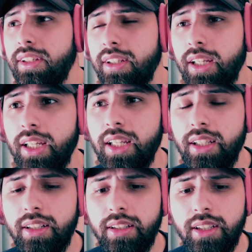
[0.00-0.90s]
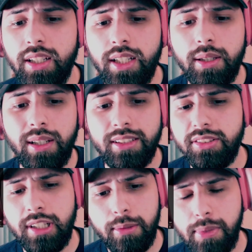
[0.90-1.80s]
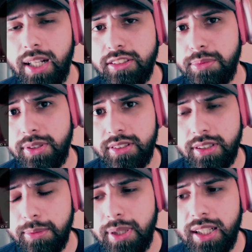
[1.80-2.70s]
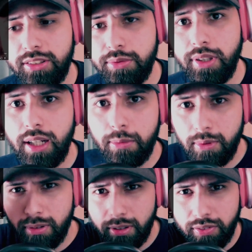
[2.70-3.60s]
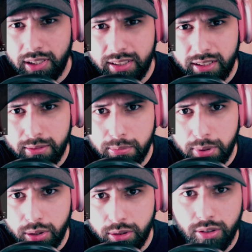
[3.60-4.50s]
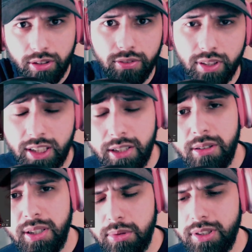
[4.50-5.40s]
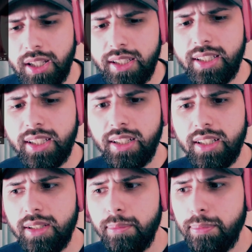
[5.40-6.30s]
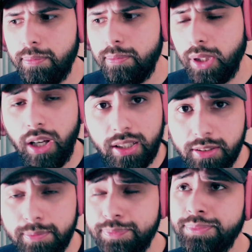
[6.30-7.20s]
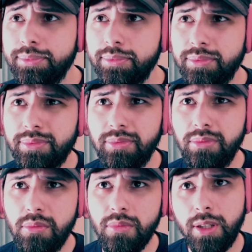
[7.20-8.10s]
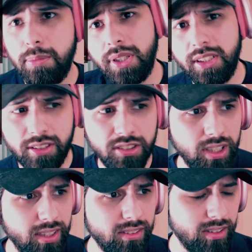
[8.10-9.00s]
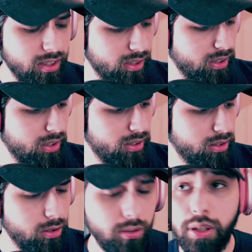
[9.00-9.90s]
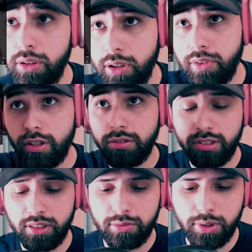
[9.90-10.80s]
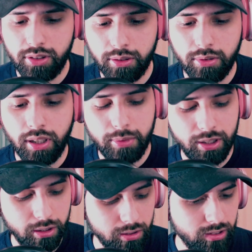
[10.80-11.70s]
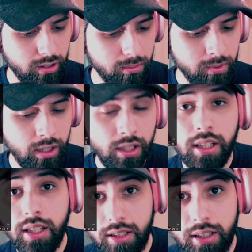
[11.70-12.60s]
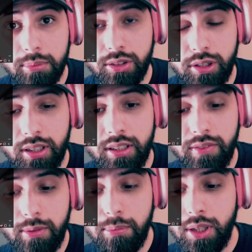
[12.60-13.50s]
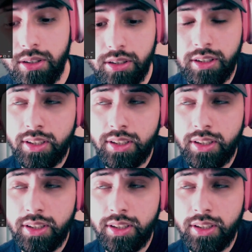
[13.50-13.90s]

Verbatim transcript: And uh, I just had bad experience in the past without, if I didn't blur the video, it would like get uh, blocked. But there's a chance that uh, who, whoever owns this music will let me do it. So I'm gonna try and leave it unblurred.